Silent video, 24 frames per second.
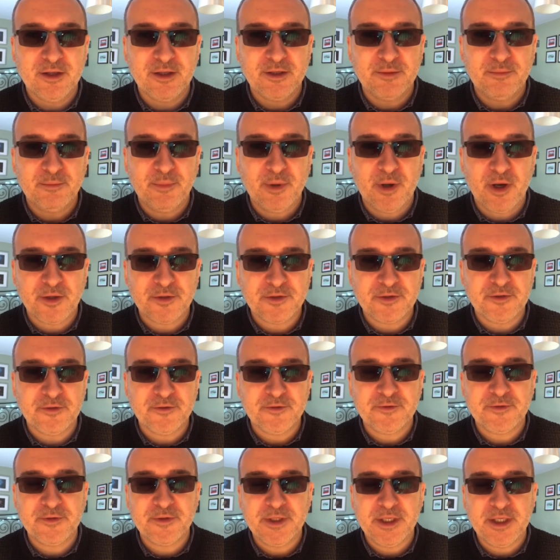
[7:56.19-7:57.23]
part of
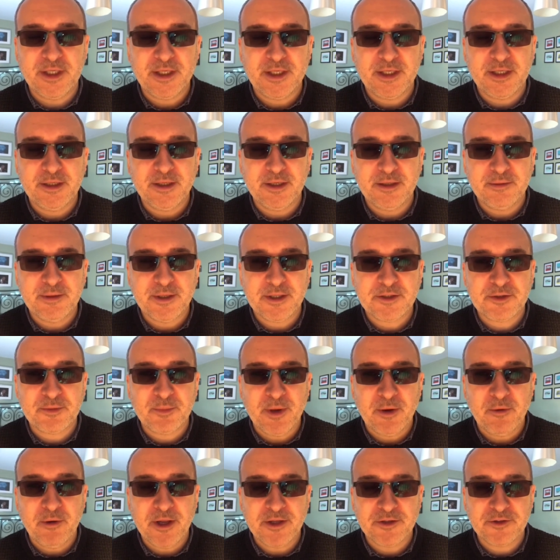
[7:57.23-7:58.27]
the
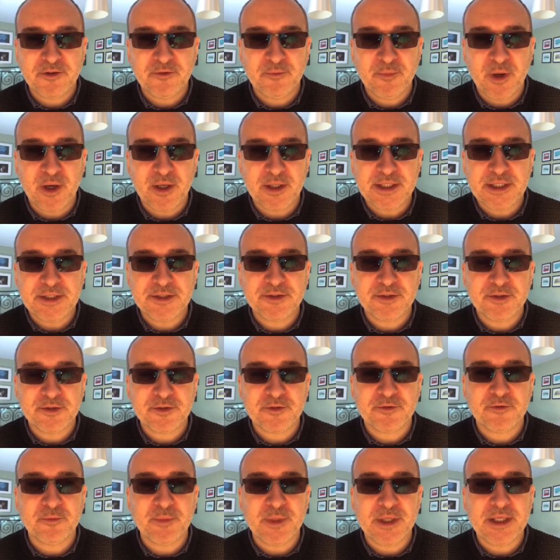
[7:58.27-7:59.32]
experience of Parkinson's for
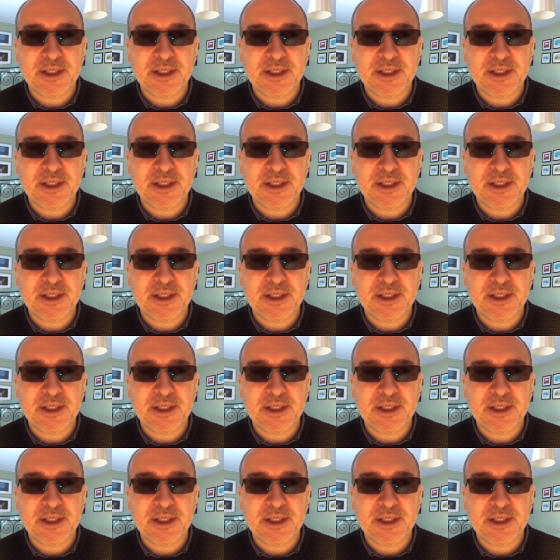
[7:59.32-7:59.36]
me.